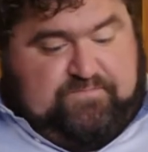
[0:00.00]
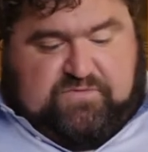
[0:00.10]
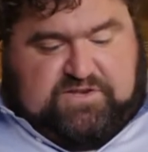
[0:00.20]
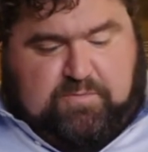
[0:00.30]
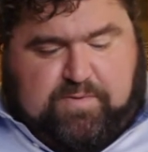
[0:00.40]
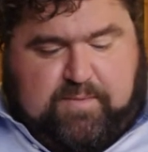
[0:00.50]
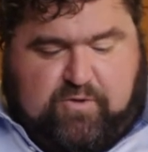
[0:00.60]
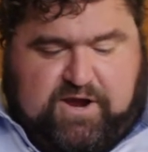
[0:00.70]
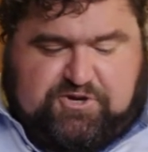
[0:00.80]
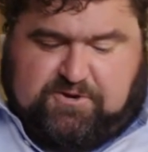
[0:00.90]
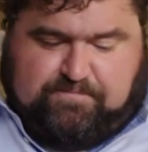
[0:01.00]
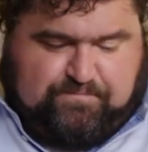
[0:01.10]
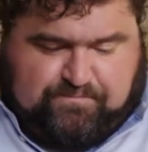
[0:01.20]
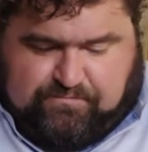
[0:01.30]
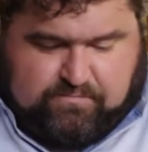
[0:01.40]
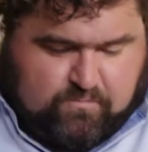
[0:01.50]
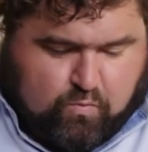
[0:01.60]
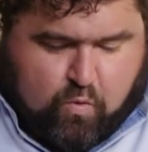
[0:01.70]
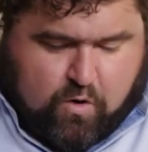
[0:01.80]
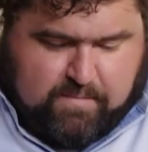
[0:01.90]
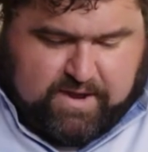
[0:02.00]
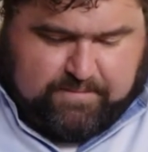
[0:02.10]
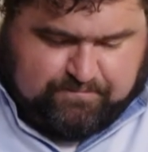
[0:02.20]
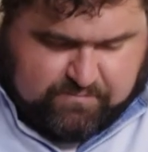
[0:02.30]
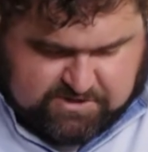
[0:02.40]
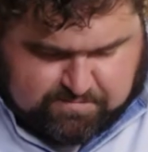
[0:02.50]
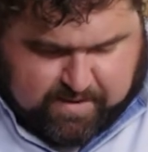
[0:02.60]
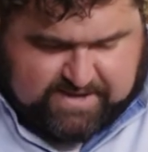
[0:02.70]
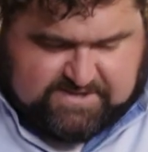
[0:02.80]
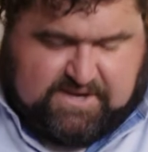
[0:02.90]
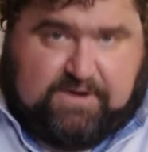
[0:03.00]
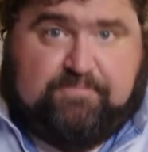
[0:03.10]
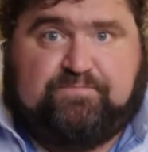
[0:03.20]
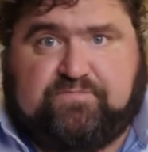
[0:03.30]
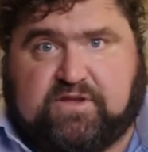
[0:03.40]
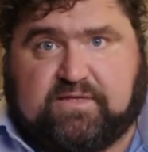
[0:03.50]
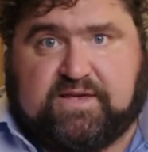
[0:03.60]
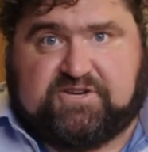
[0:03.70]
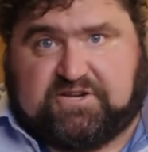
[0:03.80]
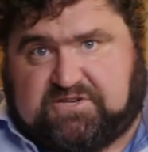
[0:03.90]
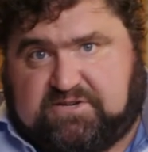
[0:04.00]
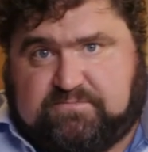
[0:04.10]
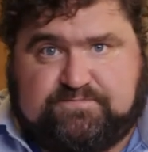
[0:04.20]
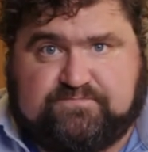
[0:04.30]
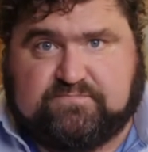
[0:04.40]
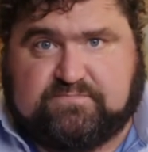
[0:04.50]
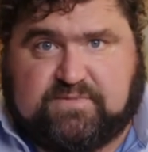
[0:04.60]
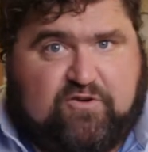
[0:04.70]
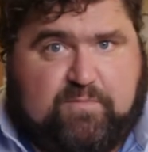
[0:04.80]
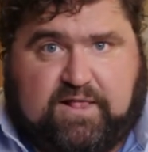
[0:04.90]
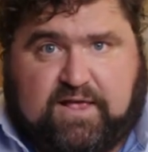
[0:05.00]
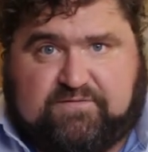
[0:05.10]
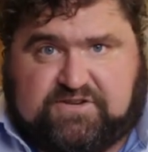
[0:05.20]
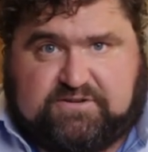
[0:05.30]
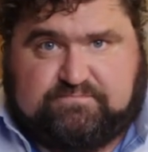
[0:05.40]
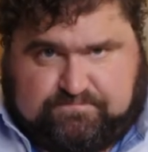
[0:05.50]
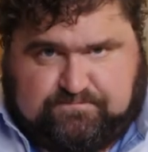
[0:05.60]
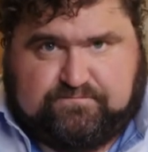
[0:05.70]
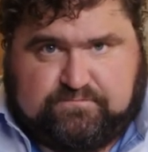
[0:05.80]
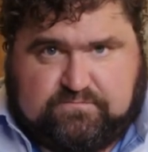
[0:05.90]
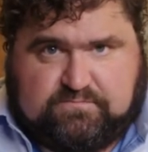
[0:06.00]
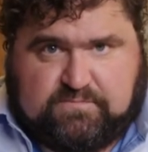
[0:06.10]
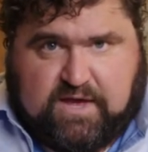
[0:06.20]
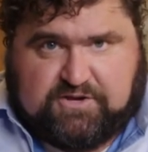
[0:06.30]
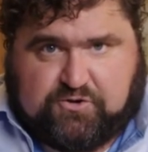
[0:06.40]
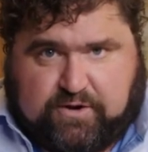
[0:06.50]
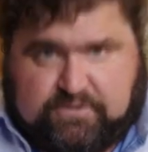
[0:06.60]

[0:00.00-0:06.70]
Simple preparation, warming, spicy, delicious. Everybody loves it. Enjoy.